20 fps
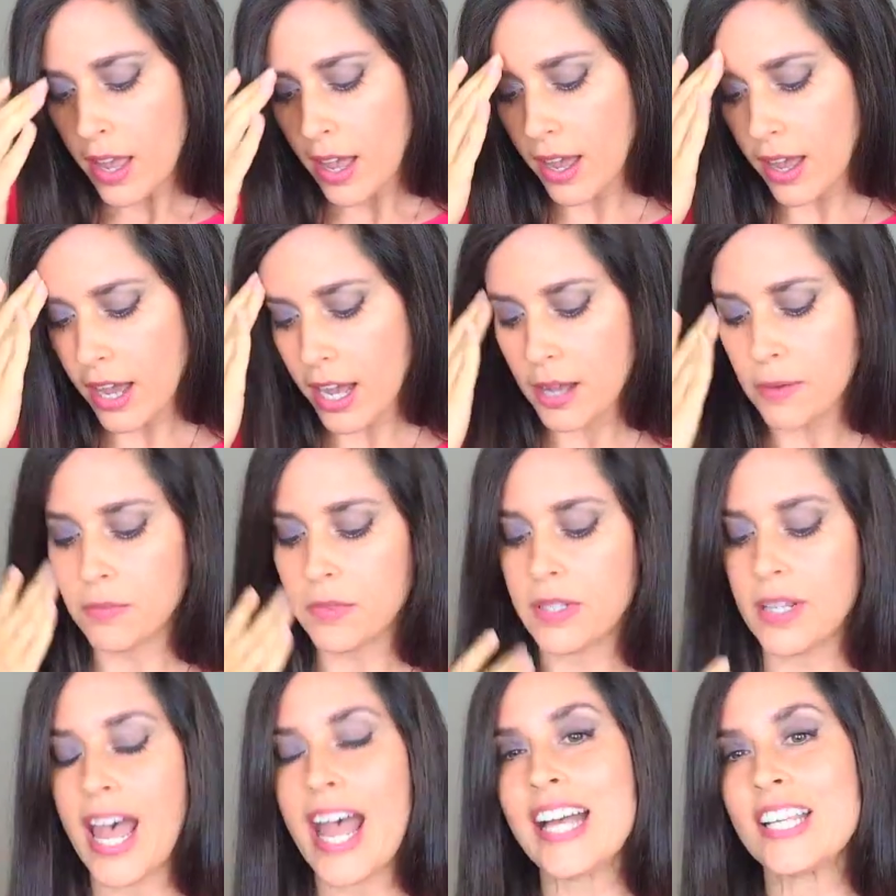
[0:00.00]

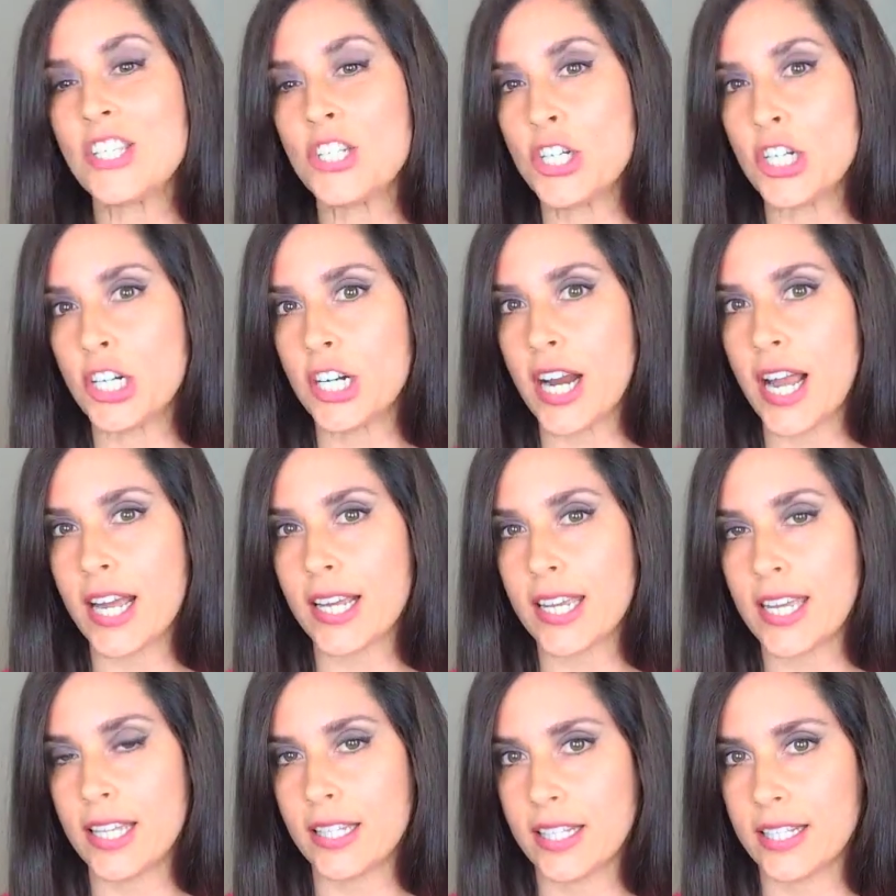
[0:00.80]
Last year
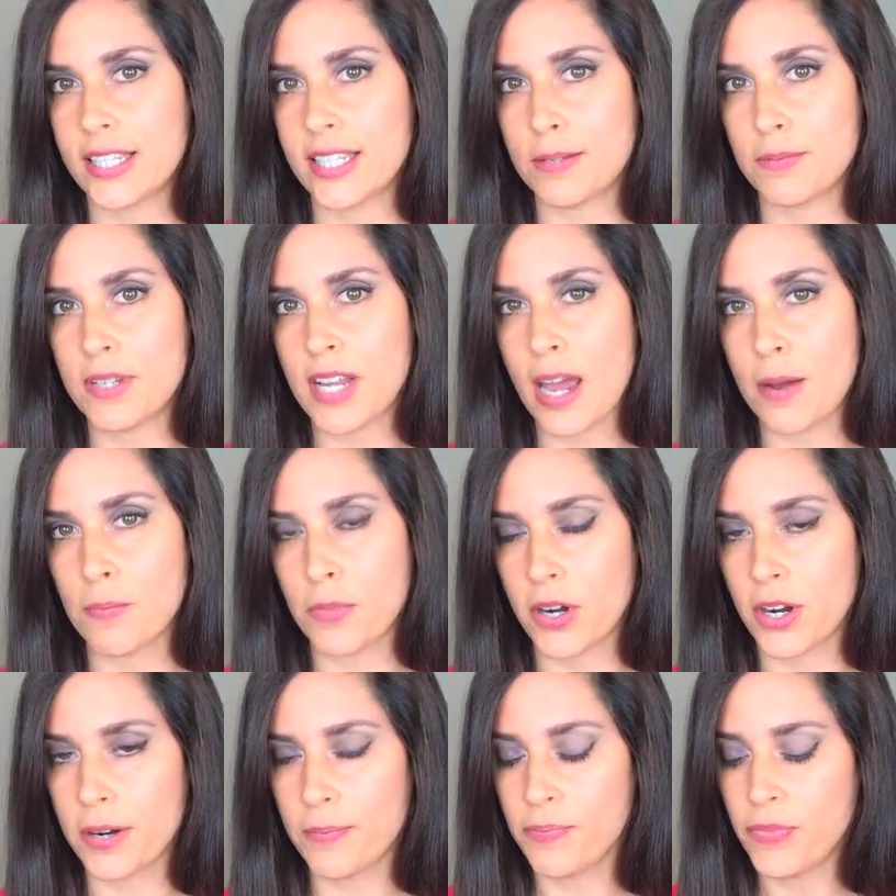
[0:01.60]
at Keeneland
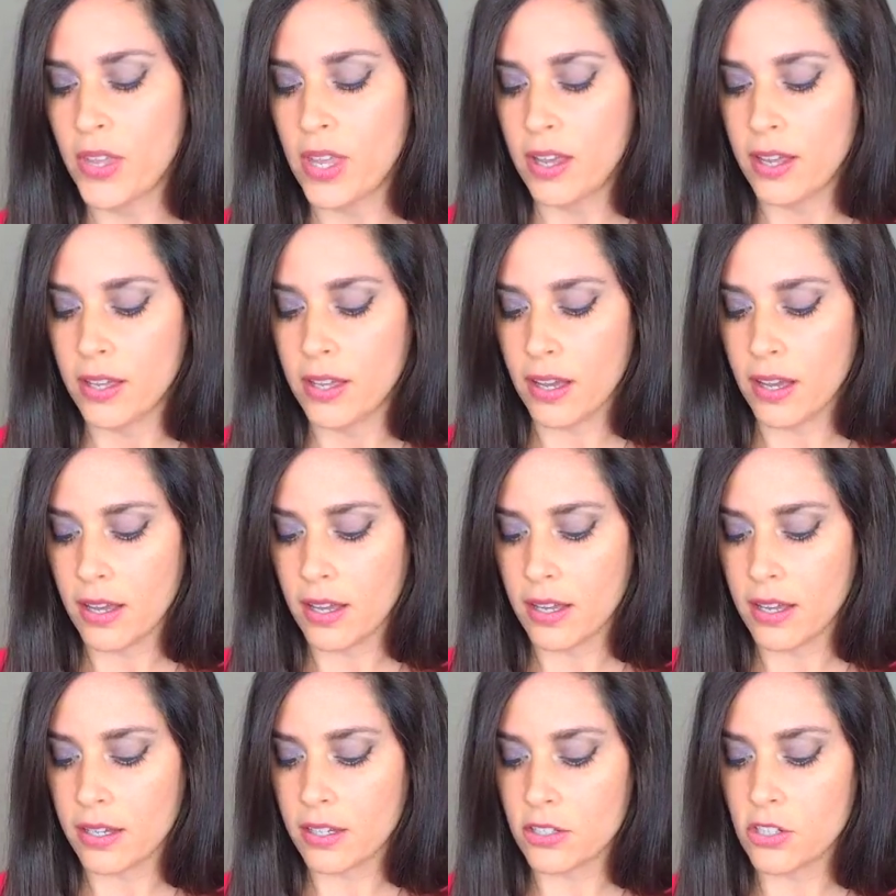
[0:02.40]
September,
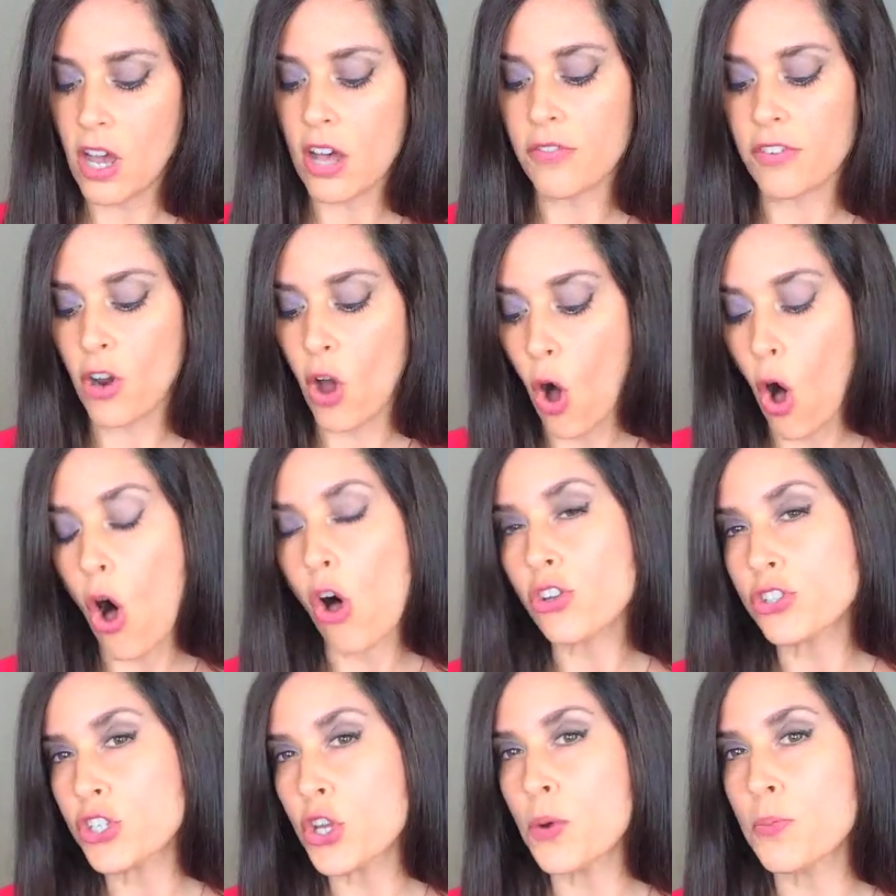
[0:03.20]
Godolphin
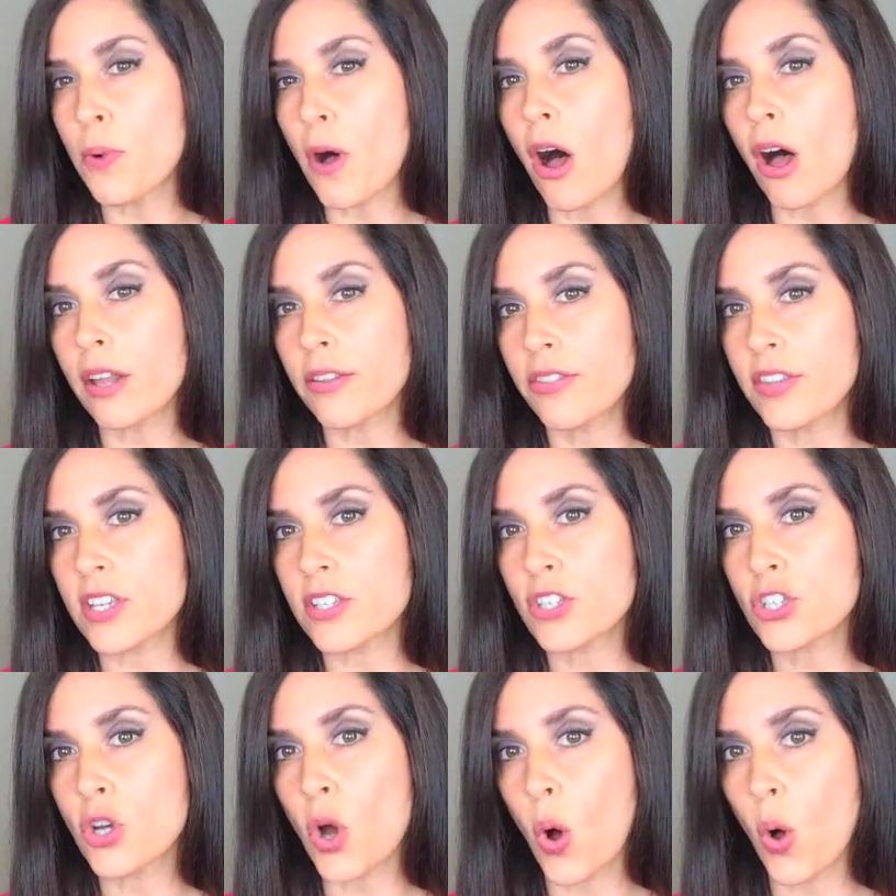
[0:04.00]
also bought
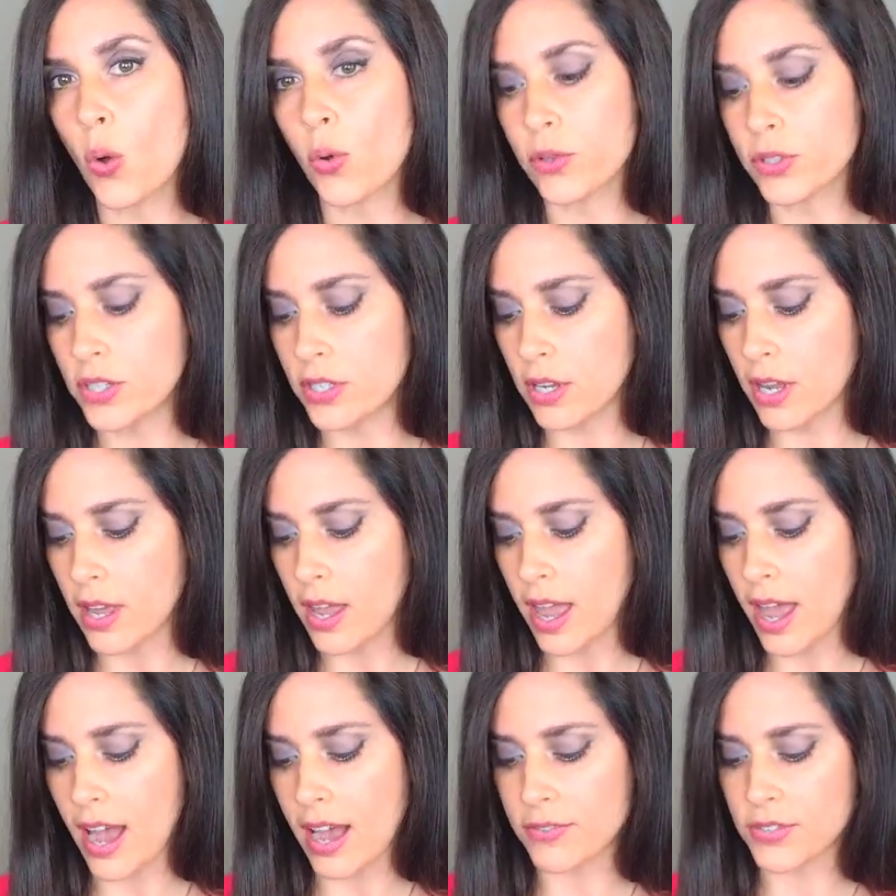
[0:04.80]
this colt's
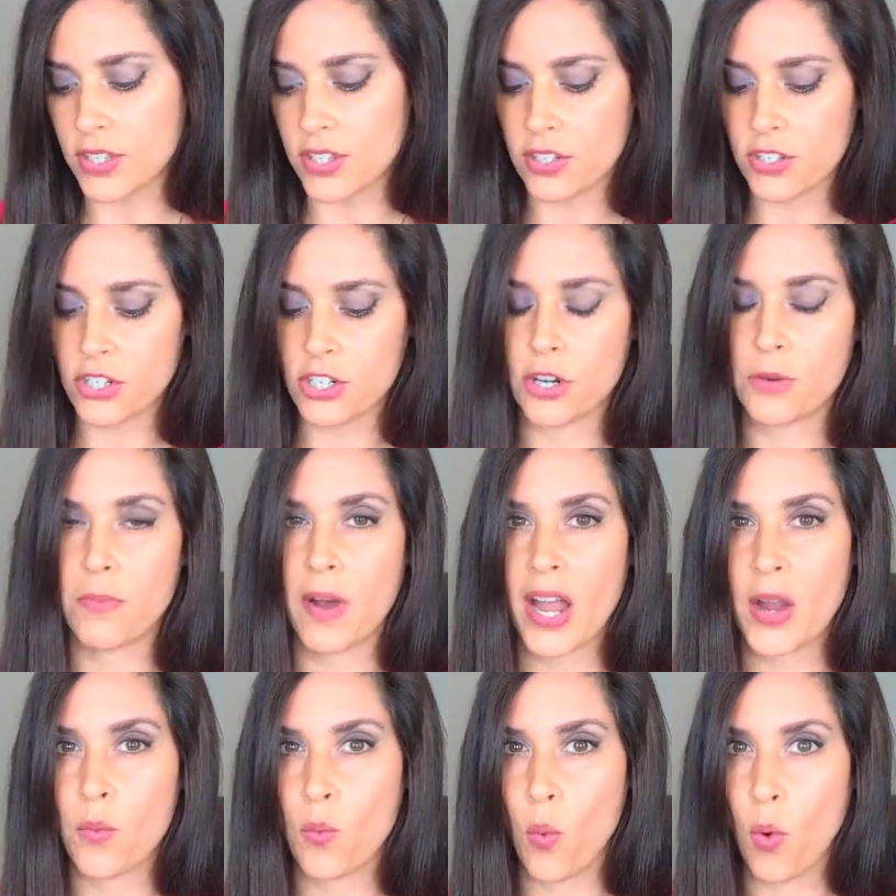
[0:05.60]
half-sister
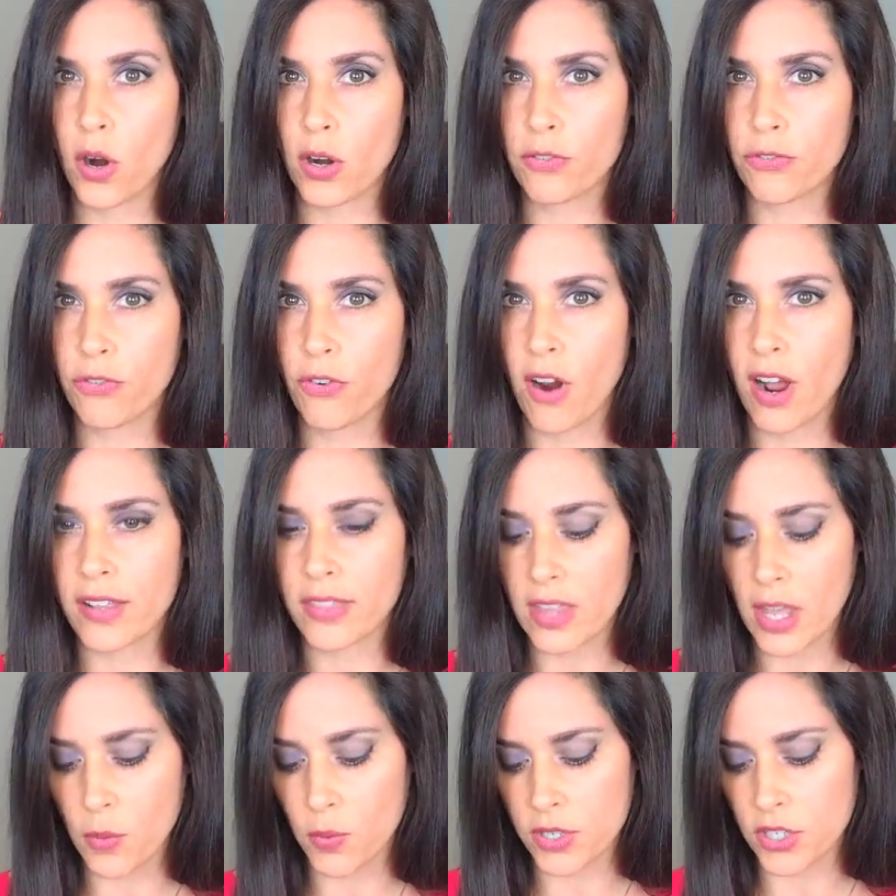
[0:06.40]
by
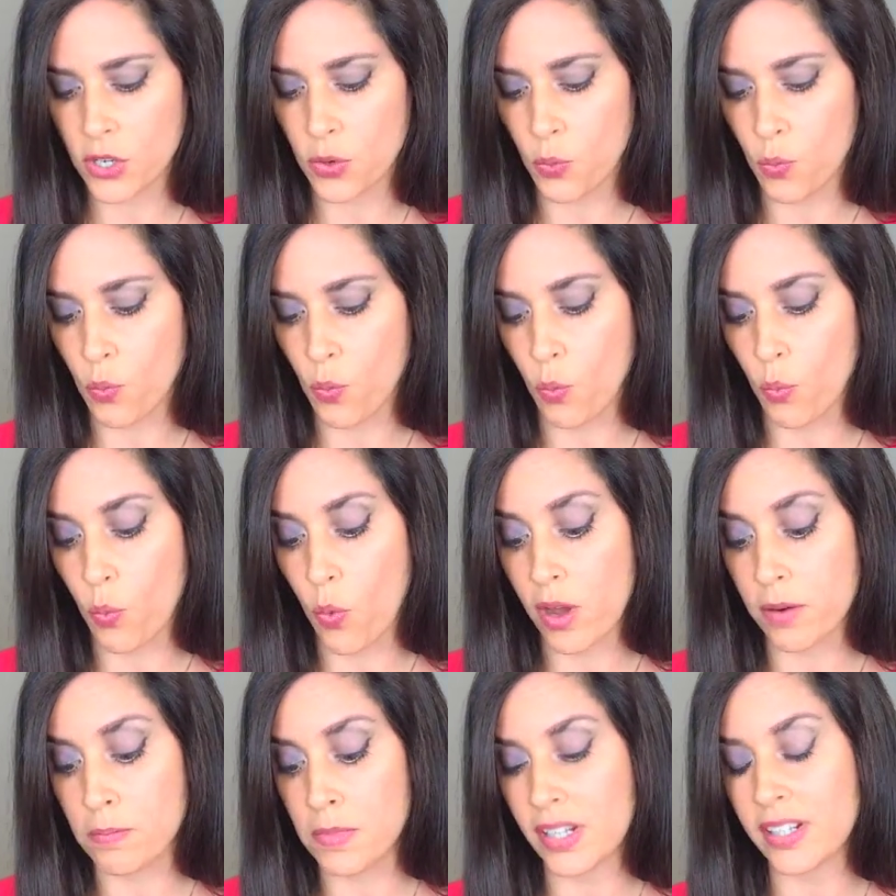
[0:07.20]
Warfront. They went to
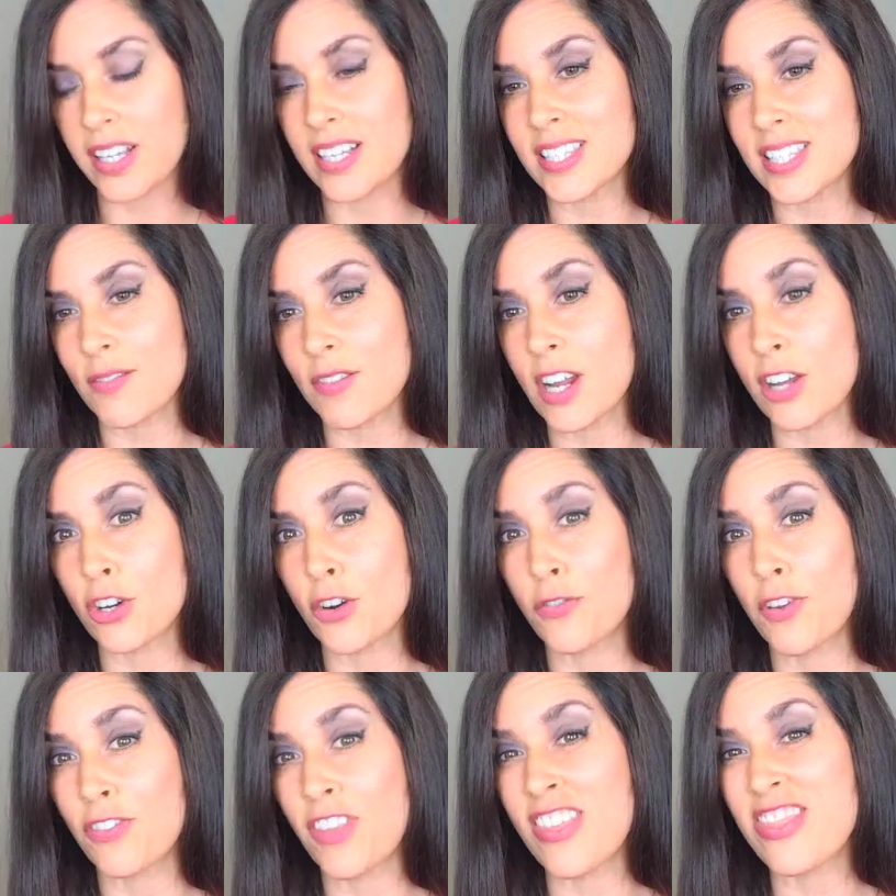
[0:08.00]

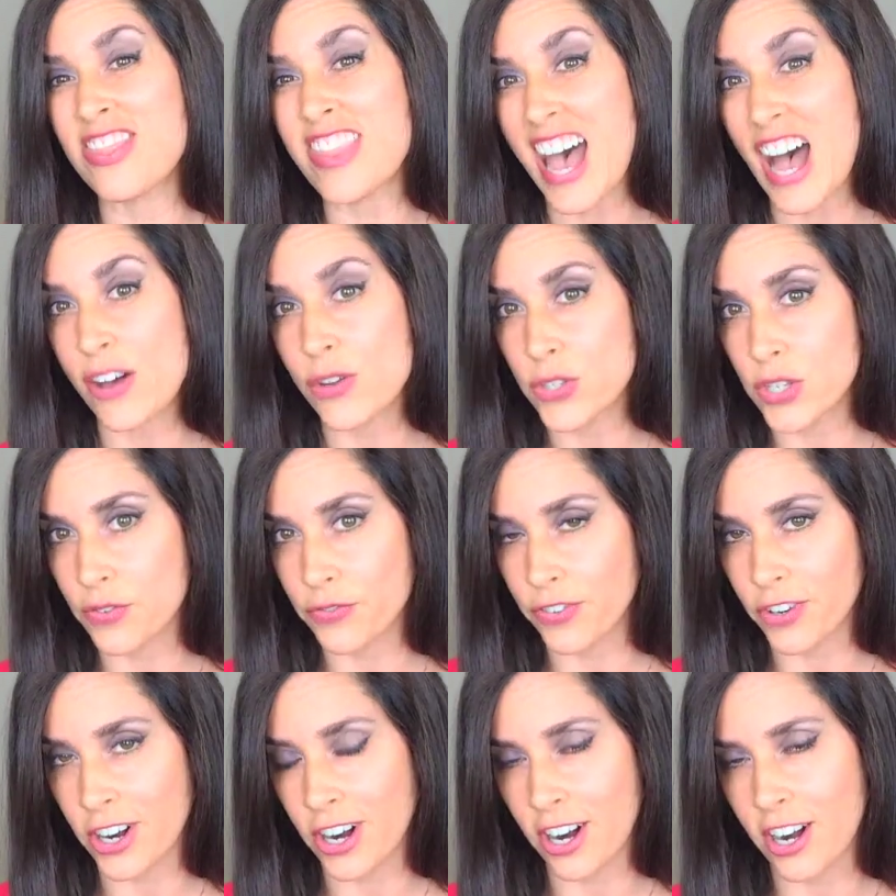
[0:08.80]
$1,750,000
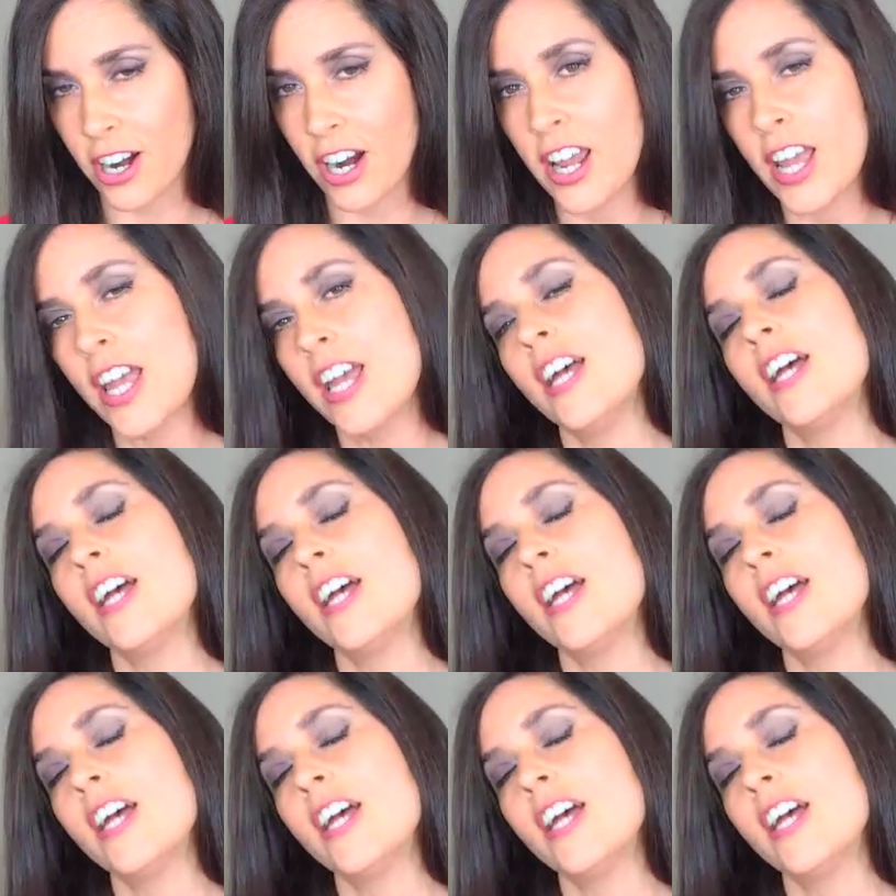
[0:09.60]
for her.